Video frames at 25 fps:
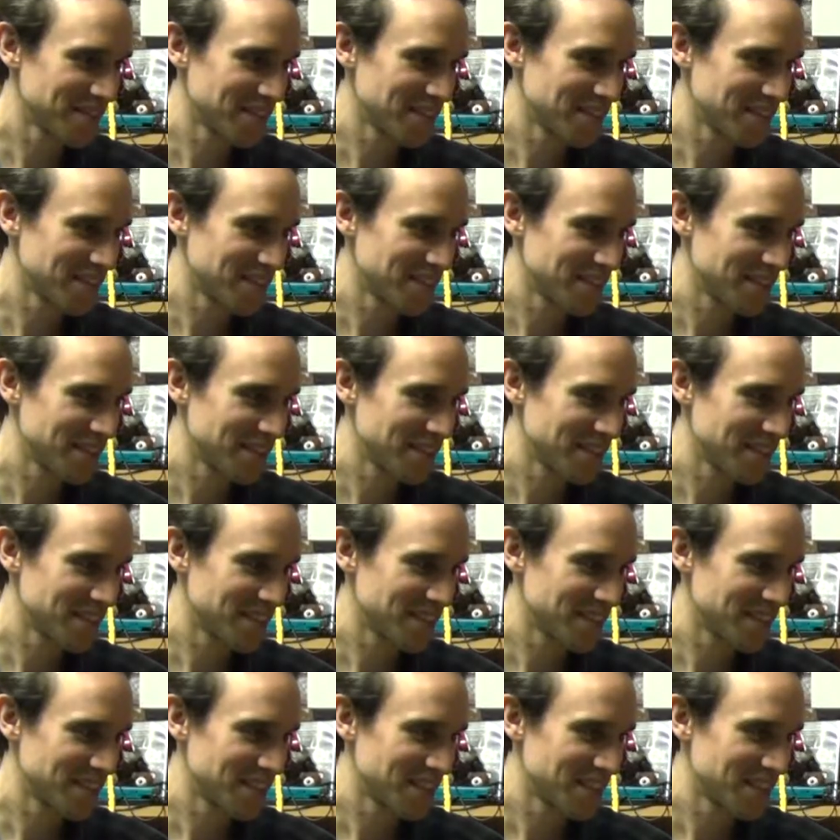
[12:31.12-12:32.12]

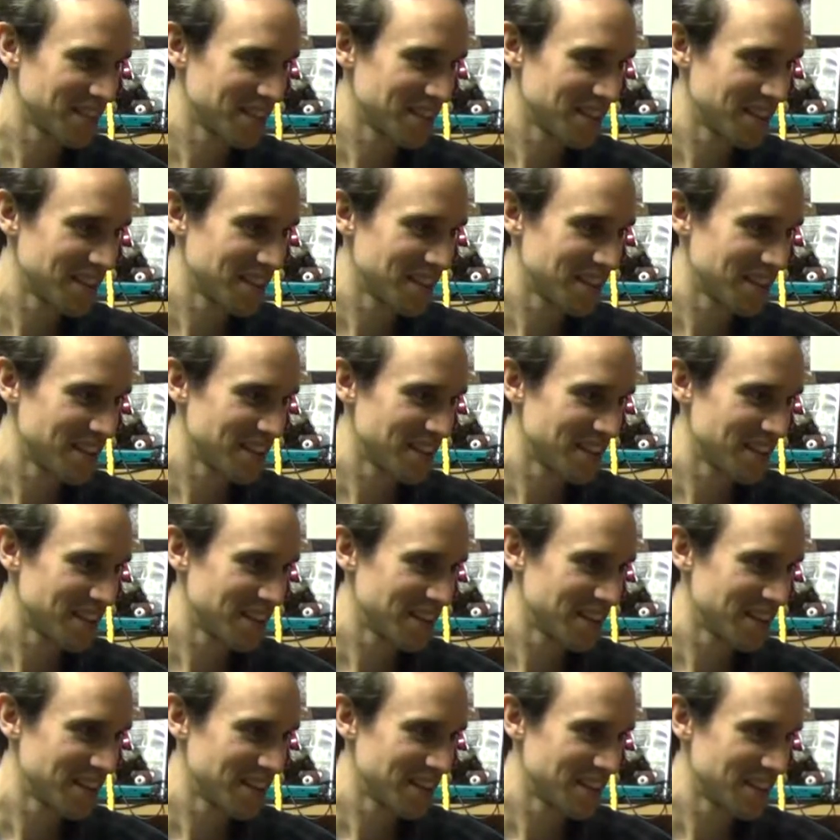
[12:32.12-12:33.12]

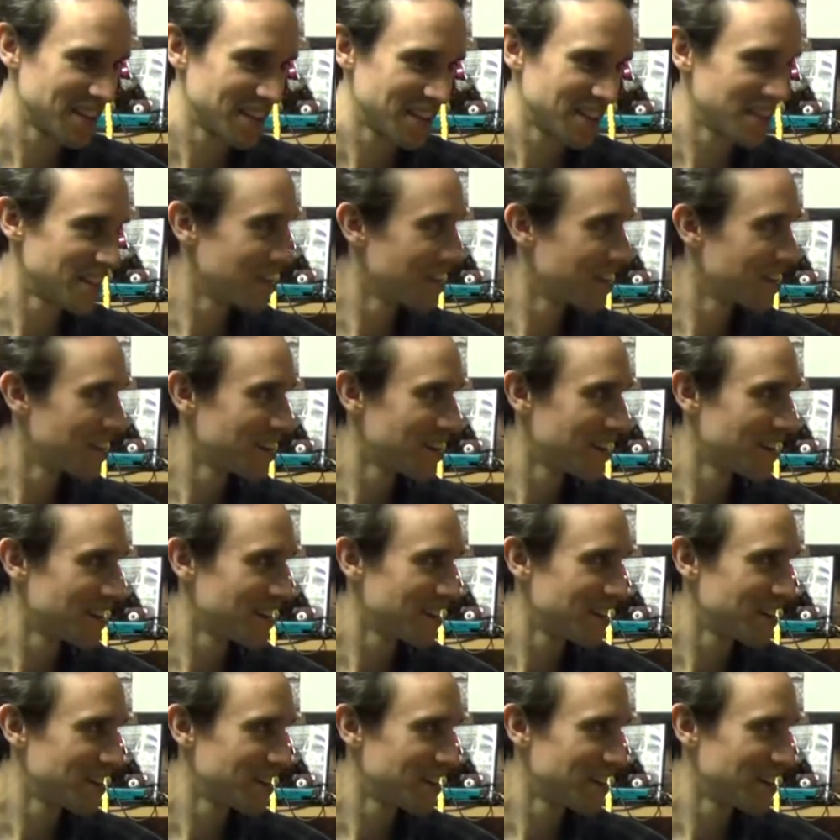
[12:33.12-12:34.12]

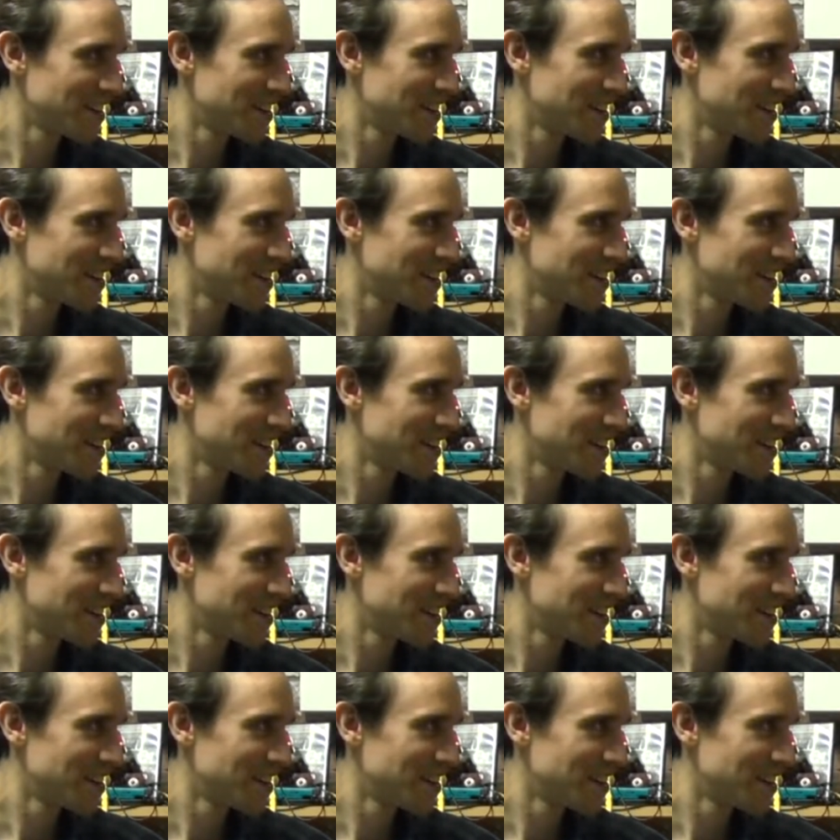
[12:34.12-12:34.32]
(silent)